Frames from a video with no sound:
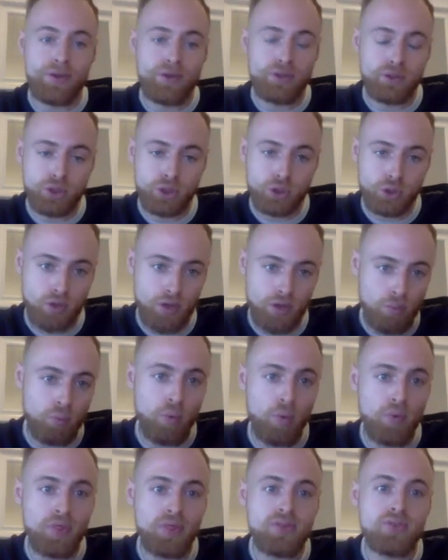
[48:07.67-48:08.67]
could just create
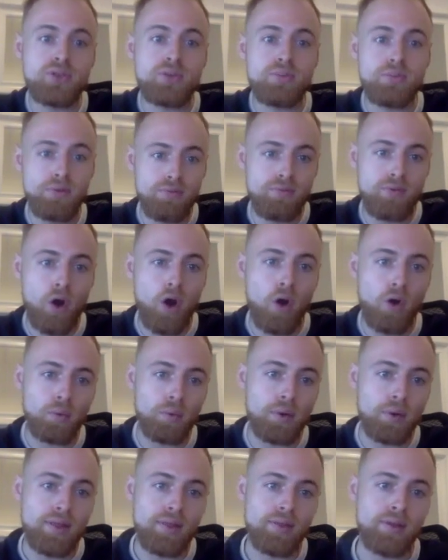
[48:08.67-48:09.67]
one to move
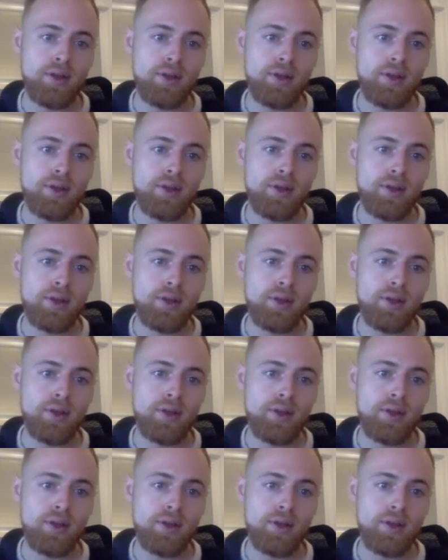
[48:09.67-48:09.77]
forward with,